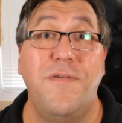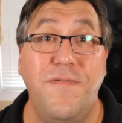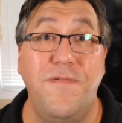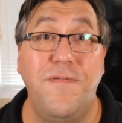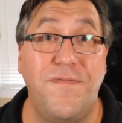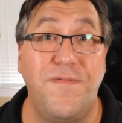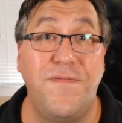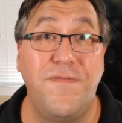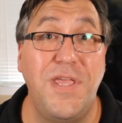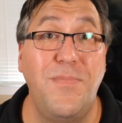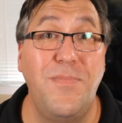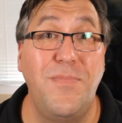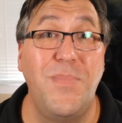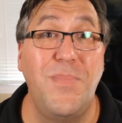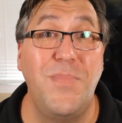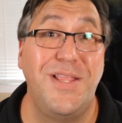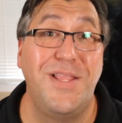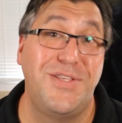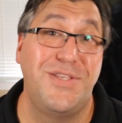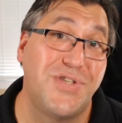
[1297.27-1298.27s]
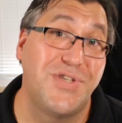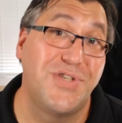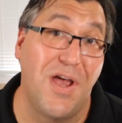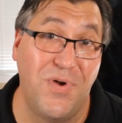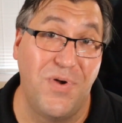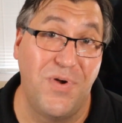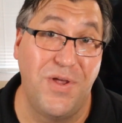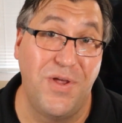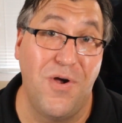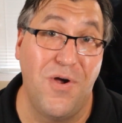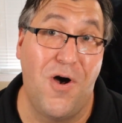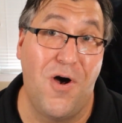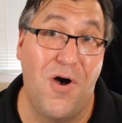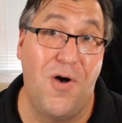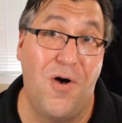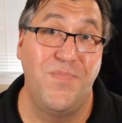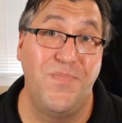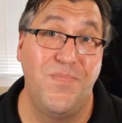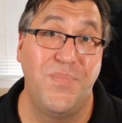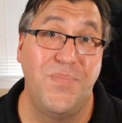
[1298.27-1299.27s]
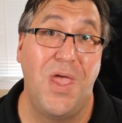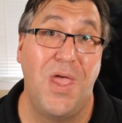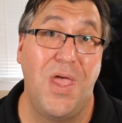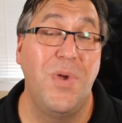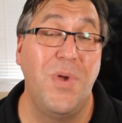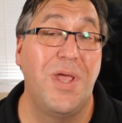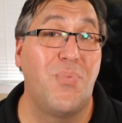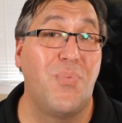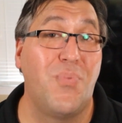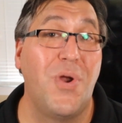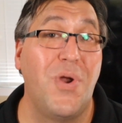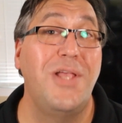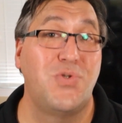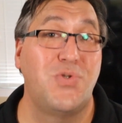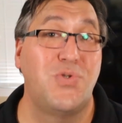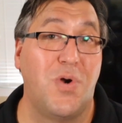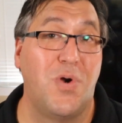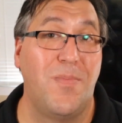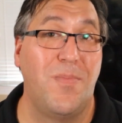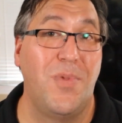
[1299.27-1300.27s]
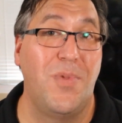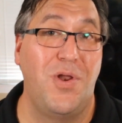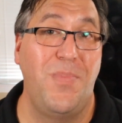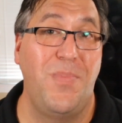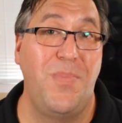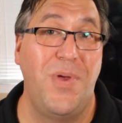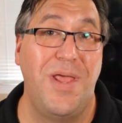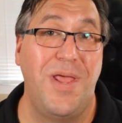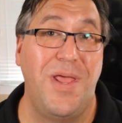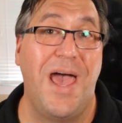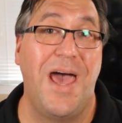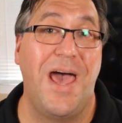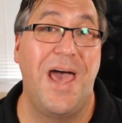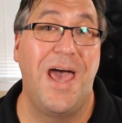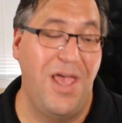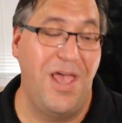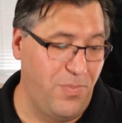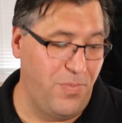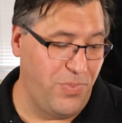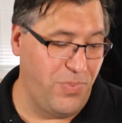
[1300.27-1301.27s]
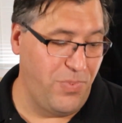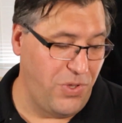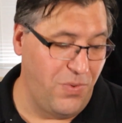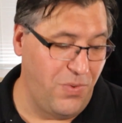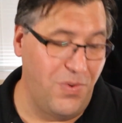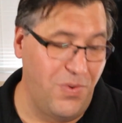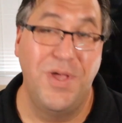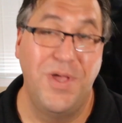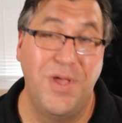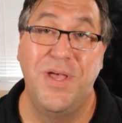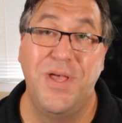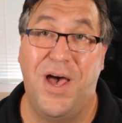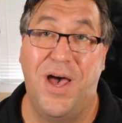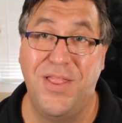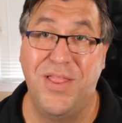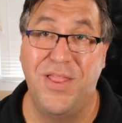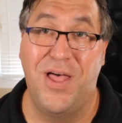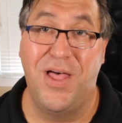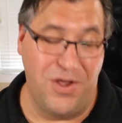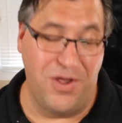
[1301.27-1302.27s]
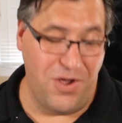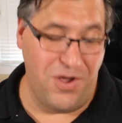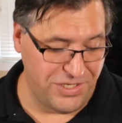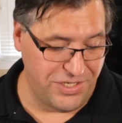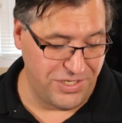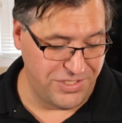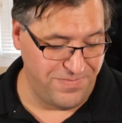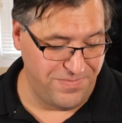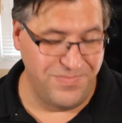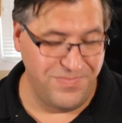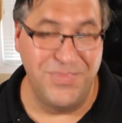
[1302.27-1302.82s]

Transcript: 15-minute discovery call and we can brainstorm a little bit how to help you unlock awesome.